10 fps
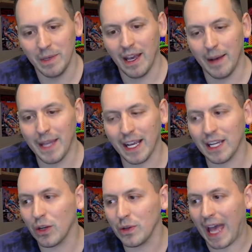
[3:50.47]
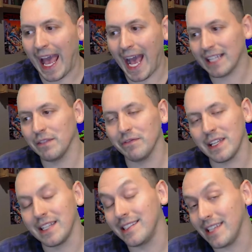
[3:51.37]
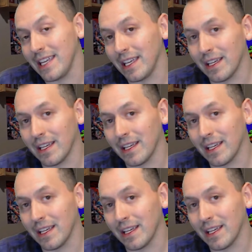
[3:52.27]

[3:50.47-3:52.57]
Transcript: I'm not going to go actively seek